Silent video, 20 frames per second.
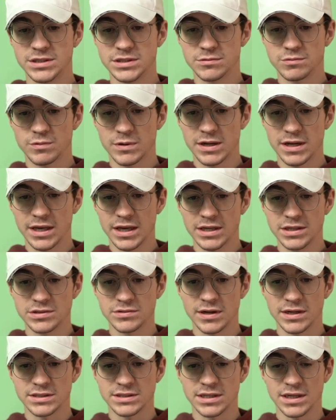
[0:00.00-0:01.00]
is really
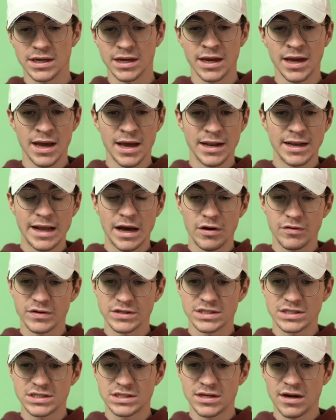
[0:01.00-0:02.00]
interesting. Now, the
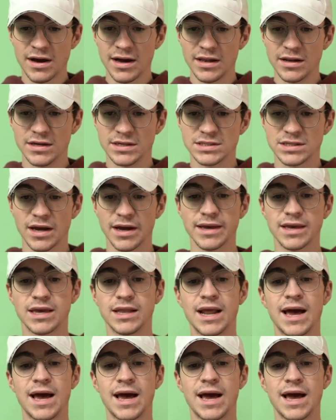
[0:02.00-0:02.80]
stylus, I can